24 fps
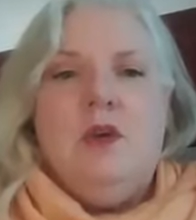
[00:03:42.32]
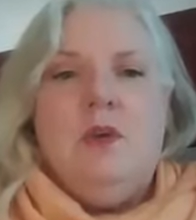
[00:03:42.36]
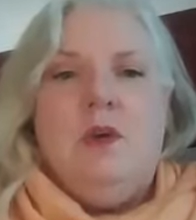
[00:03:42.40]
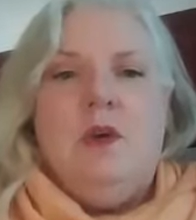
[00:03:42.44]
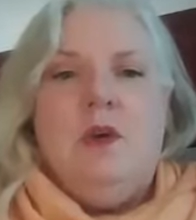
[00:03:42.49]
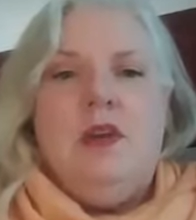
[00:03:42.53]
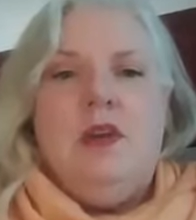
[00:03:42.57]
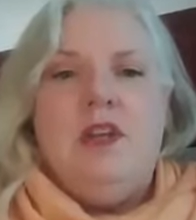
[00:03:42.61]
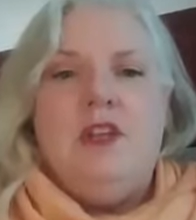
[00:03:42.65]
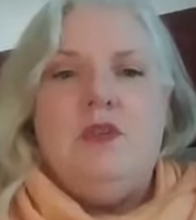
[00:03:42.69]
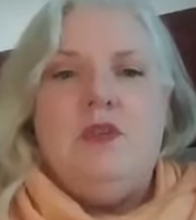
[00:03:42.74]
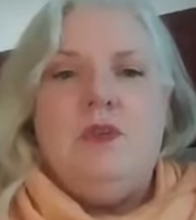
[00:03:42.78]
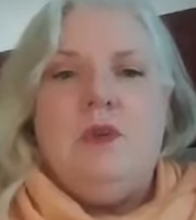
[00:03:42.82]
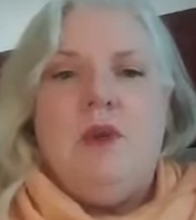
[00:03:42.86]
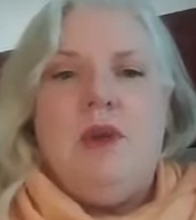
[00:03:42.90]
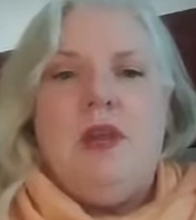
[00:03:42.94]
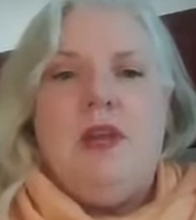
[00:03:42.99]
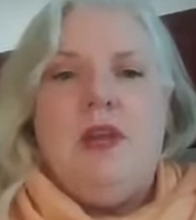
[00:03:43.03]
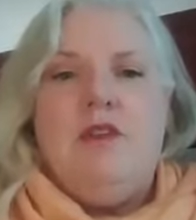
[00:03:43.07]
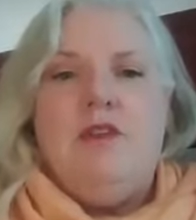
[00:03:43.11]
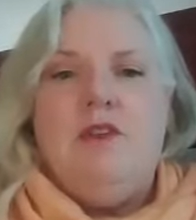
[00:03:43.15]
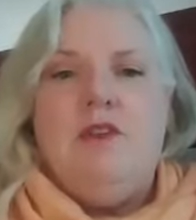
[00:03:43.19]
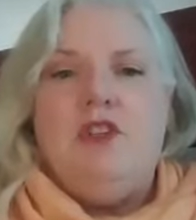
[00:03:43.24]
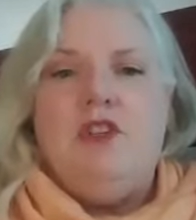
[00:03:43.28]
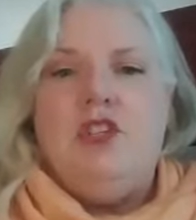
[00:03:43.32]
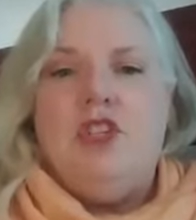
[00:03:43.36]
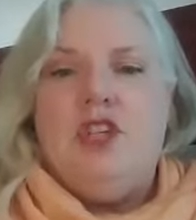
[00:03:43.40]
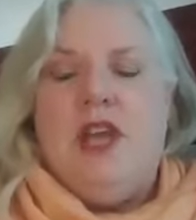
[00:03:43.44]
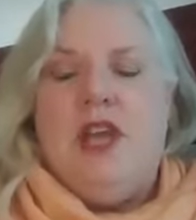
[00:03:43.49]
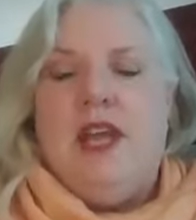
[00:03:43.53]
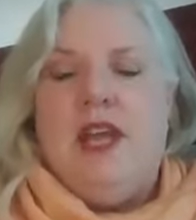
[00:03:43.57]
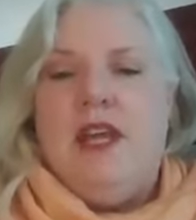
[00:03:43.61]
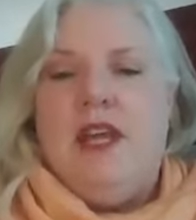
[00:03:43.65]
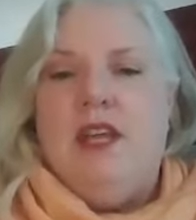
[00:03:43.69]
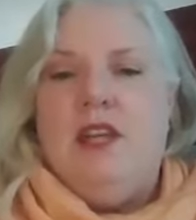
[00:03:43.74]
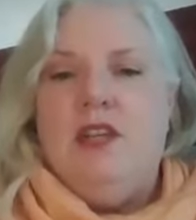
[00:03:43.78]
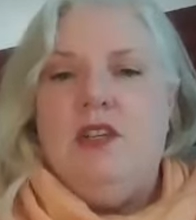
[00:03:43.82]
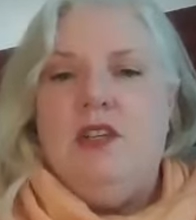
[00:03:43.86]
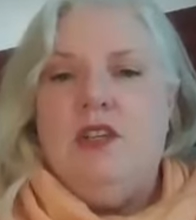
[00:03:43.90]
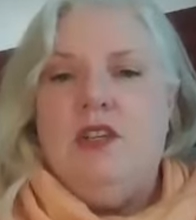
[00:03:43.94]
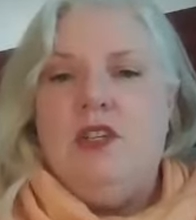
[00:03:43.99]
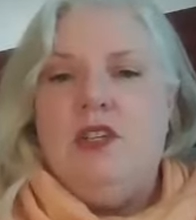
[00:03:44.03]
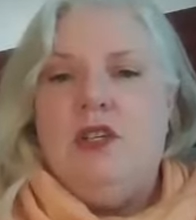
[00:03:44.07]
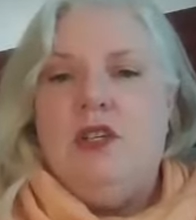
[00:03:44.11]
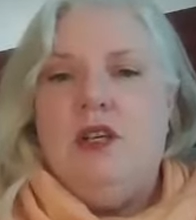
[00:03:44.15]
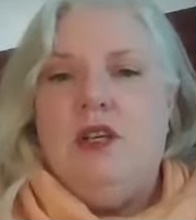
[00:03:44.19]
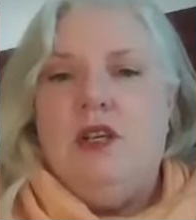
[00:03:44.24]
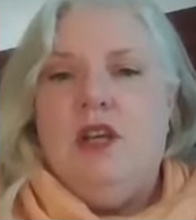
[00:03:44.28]
where it is ready for
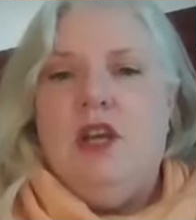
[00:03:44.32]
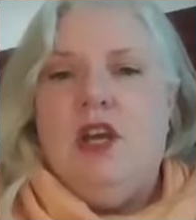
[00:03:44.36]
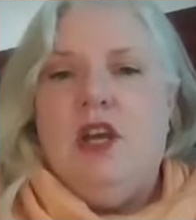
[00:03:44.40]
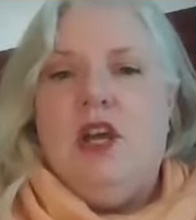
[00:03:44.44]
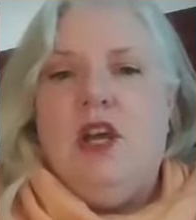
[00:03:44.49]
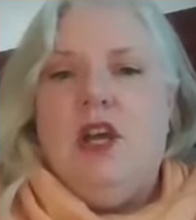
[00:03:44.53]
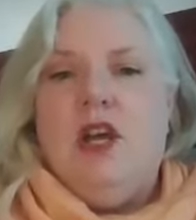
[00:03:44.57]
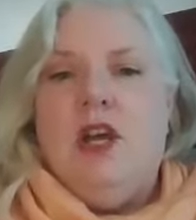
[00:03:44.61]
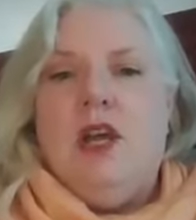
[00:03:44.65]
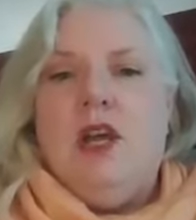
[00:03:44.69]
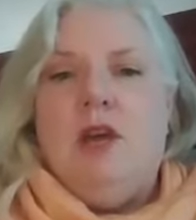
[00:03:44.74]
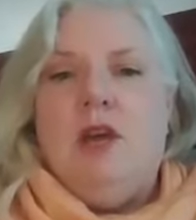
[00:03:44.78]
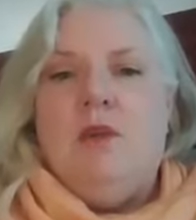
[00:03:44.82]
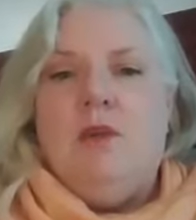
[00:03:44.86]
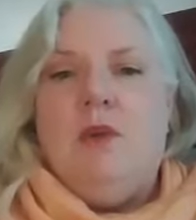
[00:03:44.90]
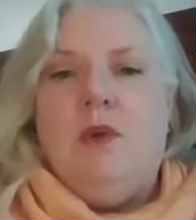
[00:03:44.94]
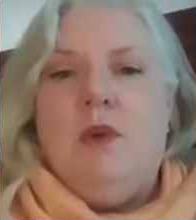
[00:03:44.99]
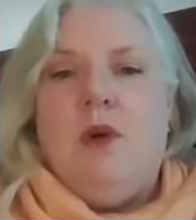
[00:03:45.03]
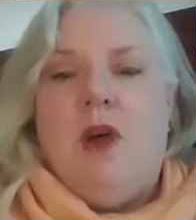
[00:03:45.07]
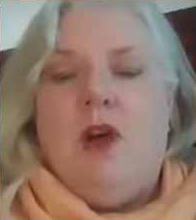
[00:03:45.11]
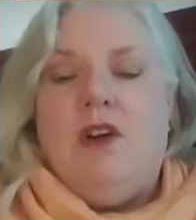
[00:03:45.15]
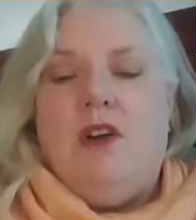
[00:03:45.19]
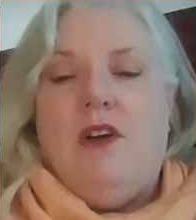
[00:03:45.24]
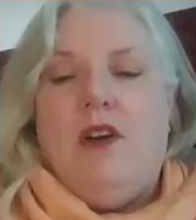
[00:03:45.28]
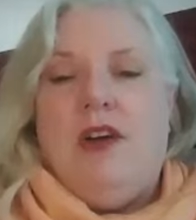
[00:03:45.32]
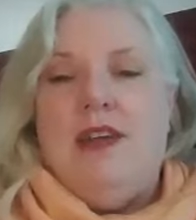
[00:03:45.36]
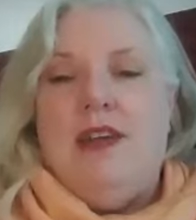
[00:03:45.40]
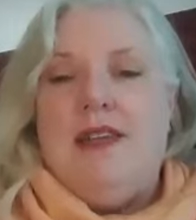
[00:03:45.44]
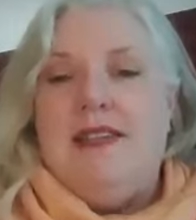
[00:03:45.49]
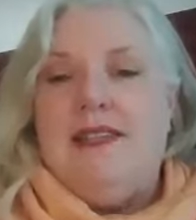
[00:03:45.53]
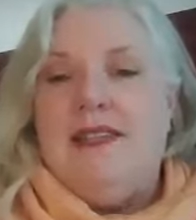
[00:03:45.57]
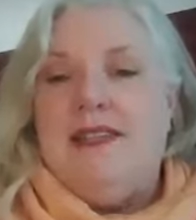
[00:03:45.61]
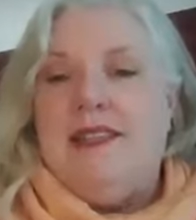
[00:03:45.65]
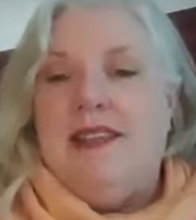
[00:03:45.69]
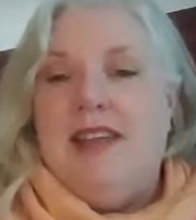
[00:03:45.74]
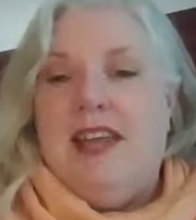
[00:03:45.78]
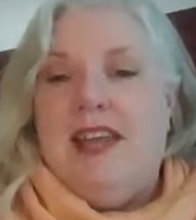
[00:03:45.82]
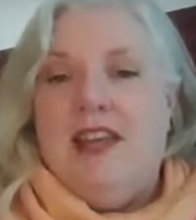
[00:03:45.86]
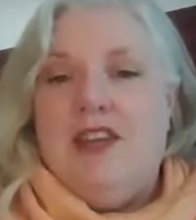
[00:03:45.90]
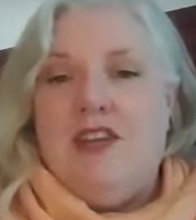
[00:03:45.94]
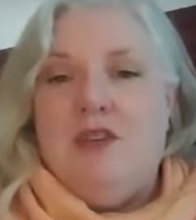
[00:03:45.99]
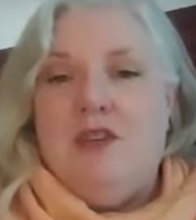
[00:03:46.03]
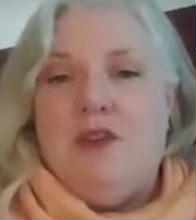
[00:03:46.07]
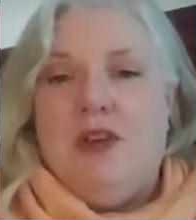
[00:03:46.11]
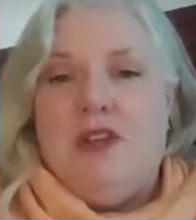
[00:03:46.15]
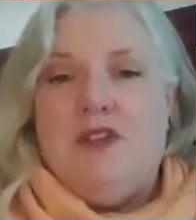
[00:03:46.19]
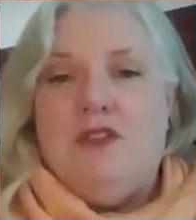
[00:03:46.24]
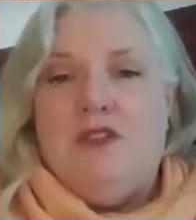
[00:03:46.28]
change, progress, and
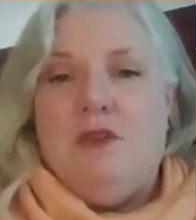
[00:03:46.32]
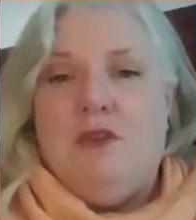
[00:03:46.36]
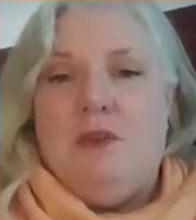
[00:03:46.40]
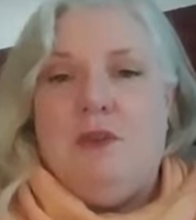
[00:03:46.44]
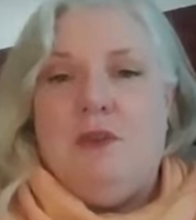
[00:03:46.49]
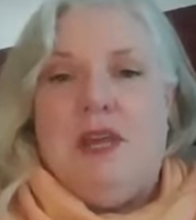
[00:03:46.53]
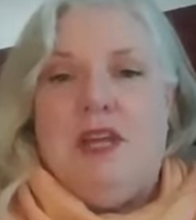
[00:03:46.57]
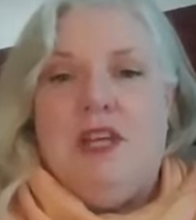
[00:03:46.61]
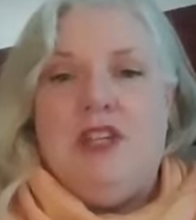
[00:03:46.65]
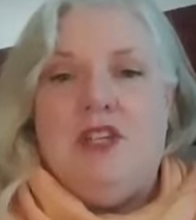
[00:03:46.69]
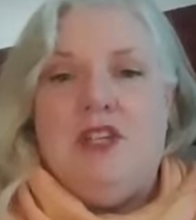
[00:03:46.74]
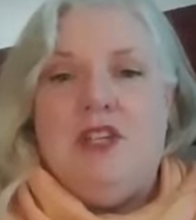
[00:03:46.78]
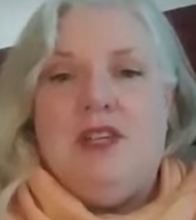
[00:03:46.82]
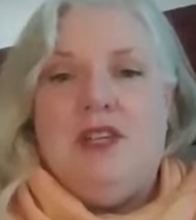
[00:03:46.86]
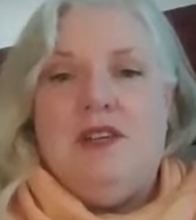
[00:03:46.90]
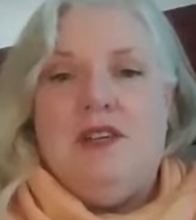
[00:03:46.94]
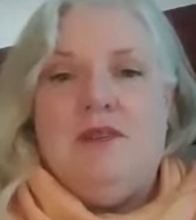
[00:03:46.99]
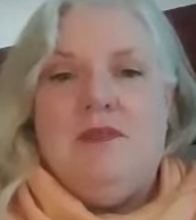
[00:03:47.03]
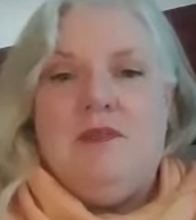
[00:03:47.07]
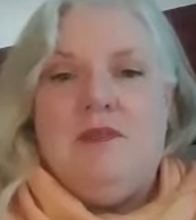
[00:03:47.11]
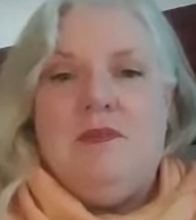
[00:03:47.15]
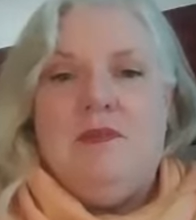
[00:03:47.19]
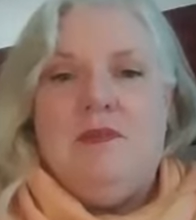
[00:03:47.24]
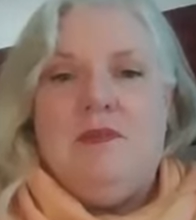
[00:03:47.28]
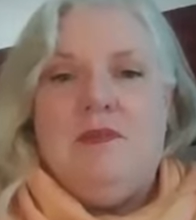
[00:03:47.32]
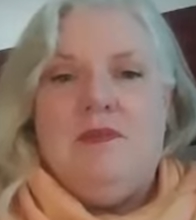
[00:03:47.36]
transformation.